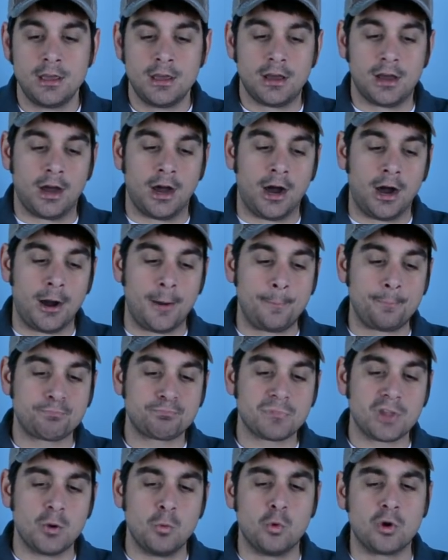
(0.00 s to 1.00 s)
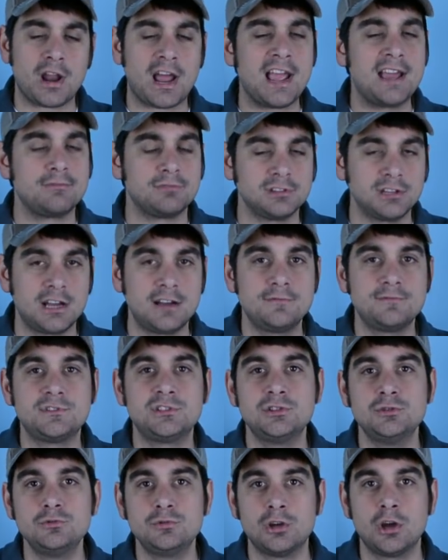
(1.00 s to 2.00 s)
Would I have loved
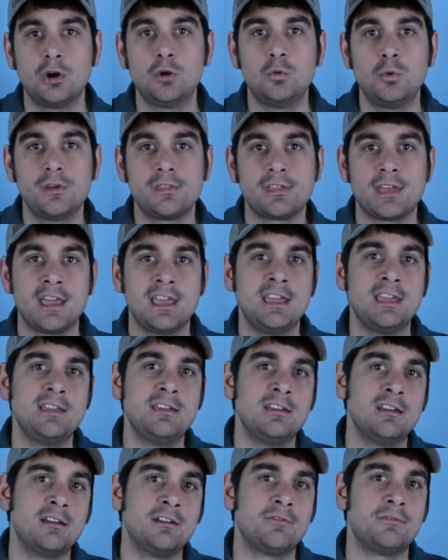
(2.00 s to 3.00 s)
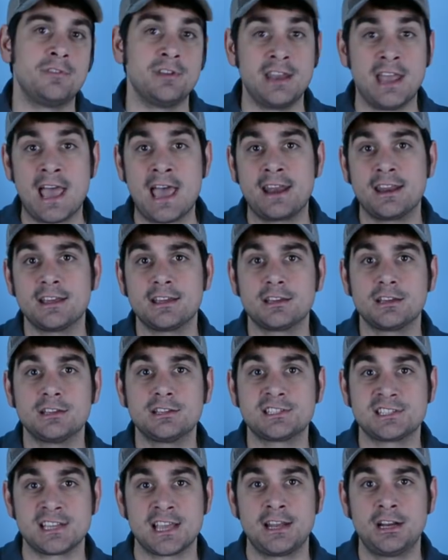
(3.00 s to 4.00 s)
to go with a Fanatic
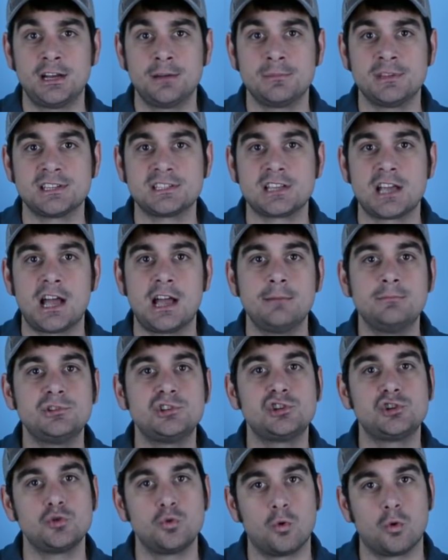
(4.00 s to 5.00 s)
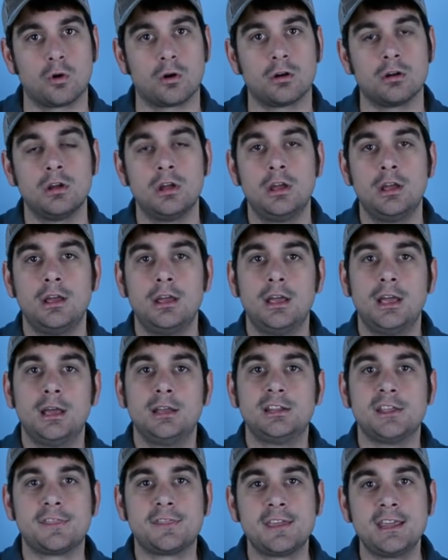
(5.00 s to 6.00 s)
setup this time? Sure.
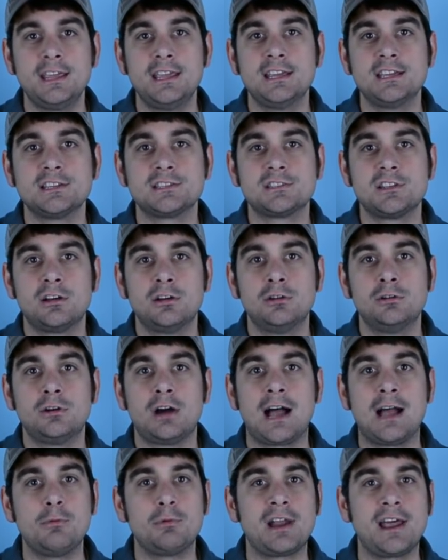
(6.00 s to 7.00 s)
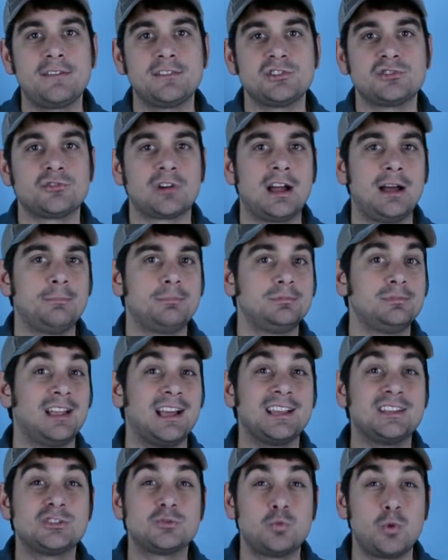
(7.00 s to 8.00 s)
The thing is, though, I would have to drop
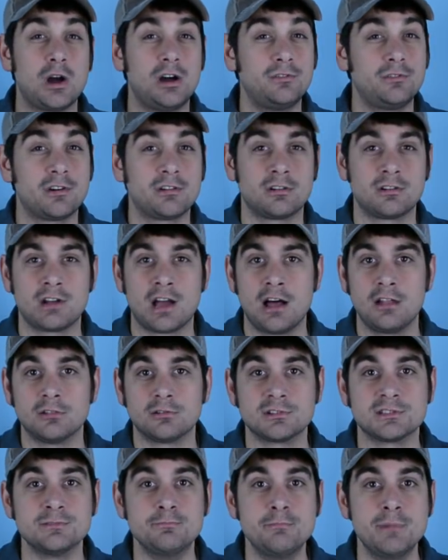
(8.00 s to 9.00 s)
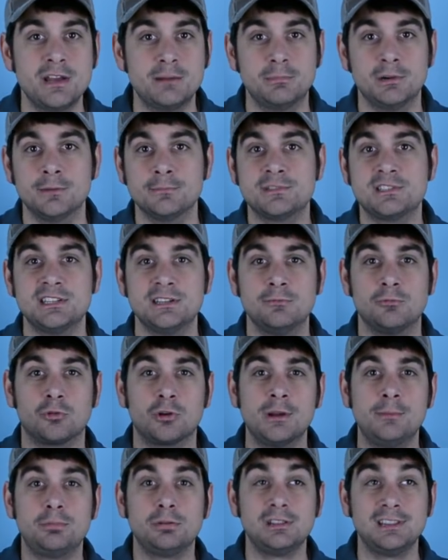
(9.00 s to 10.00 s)
like $1,200 minimum to
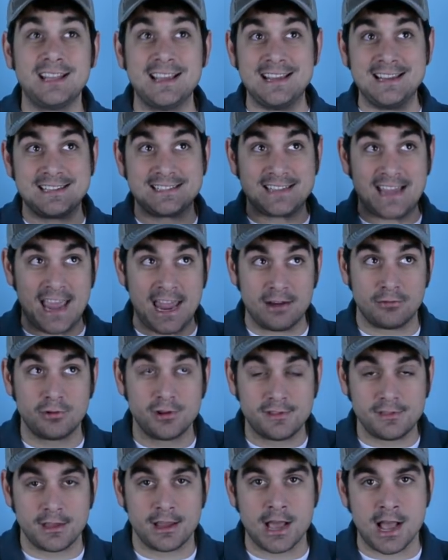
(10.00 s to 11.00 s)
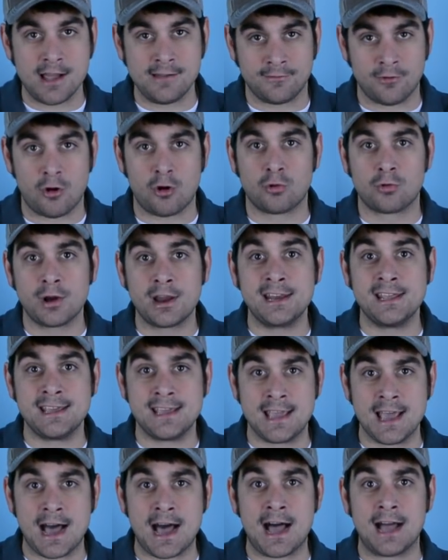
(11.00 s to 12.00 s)
replace everything I've already
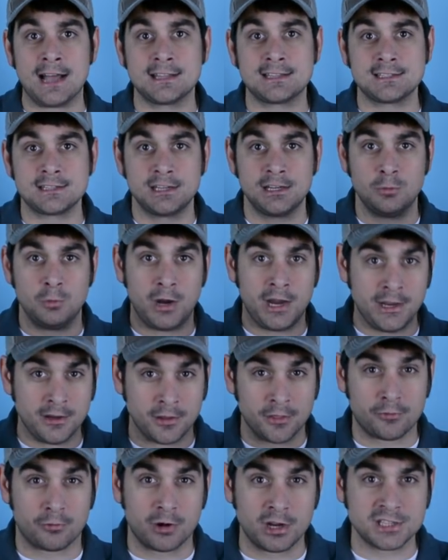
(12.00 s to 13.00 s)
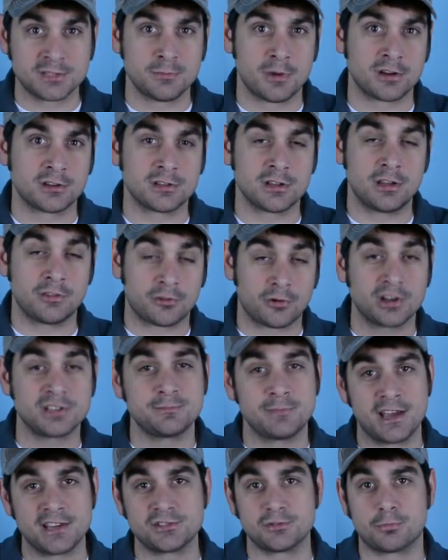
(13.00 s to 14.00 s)
got in the
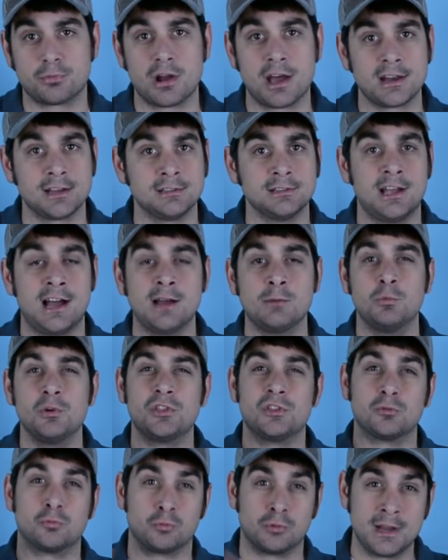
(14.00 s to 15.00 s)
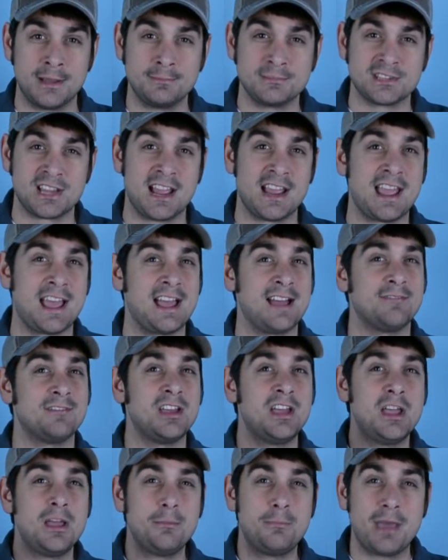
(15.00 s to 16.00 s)
Thrustmaster product line with the rims I have,
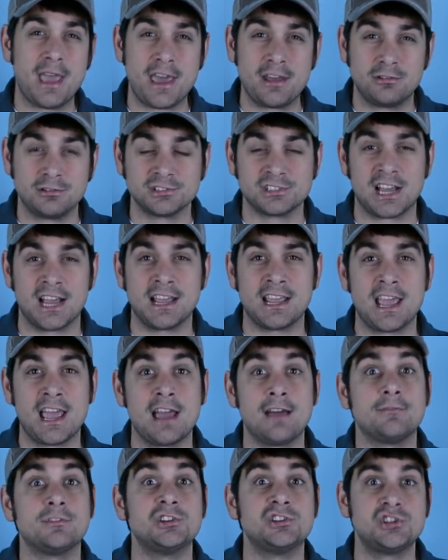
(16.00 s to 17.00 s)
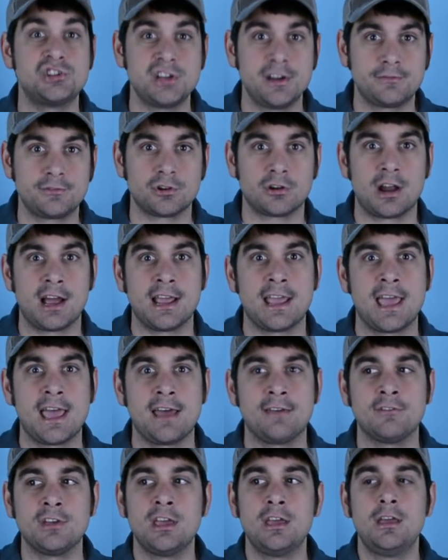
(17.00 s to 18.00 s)
pedals I have, the shifter I
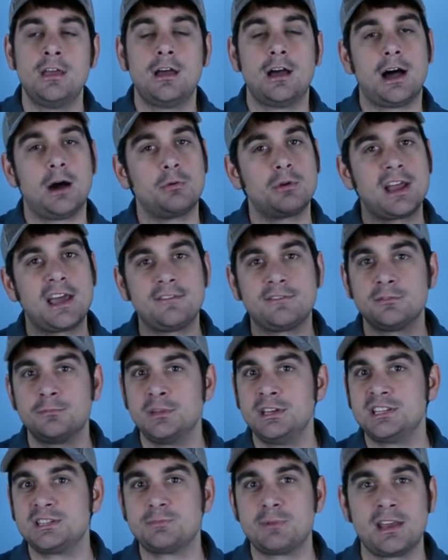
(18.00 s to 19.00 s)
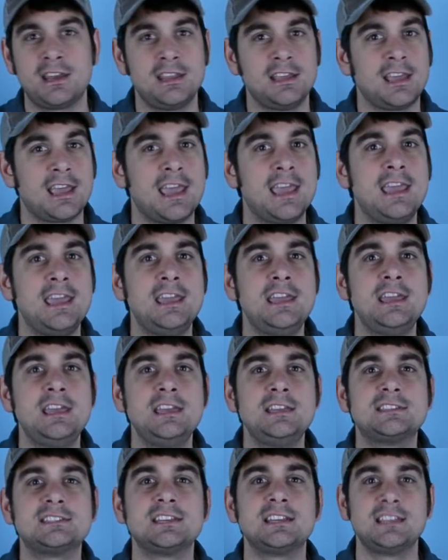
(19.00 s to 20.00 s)
have. I would have to be spending a
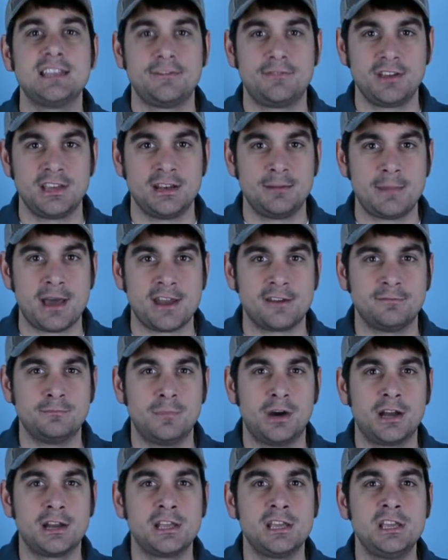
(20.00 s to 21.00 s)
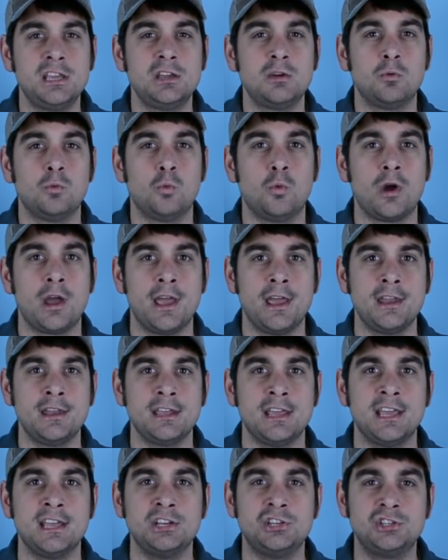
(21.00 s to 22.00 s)
significant amount of money when
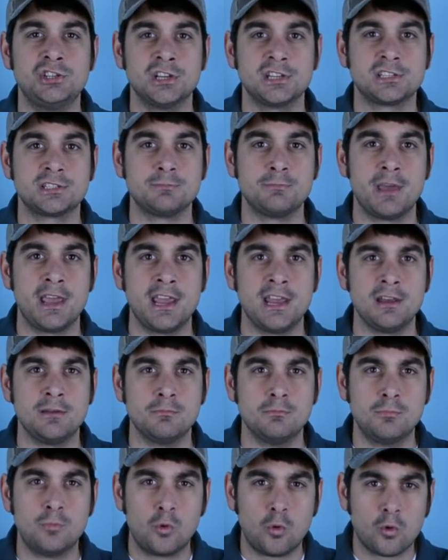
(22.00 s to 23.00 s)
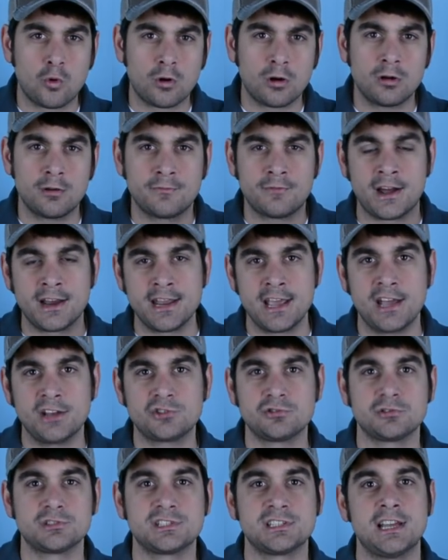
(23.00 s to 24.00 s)
it just made more
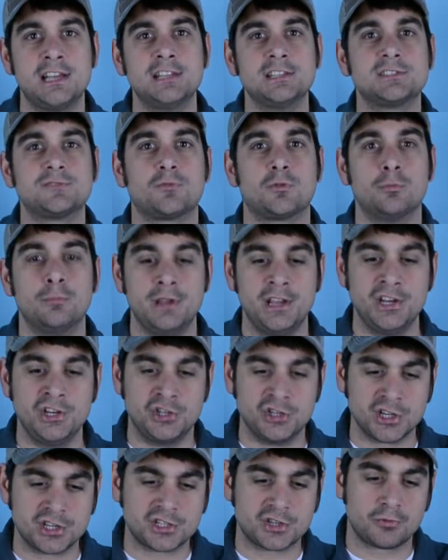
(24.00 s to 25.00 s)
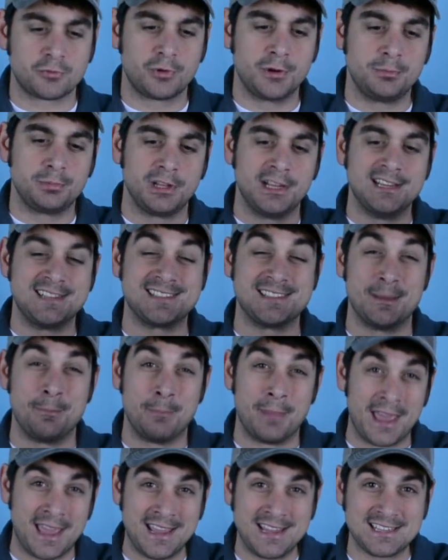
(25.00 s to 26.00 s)
financial sense for me just to replace the
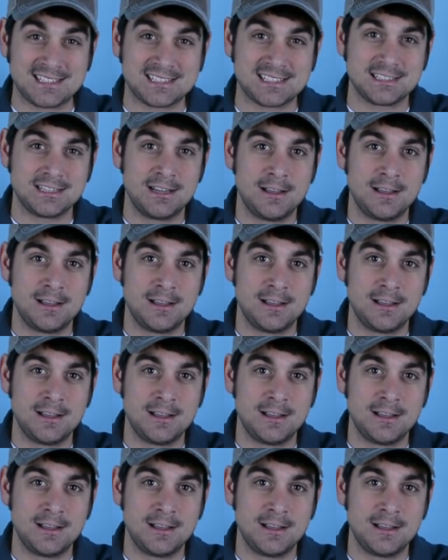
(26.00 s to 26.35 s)
base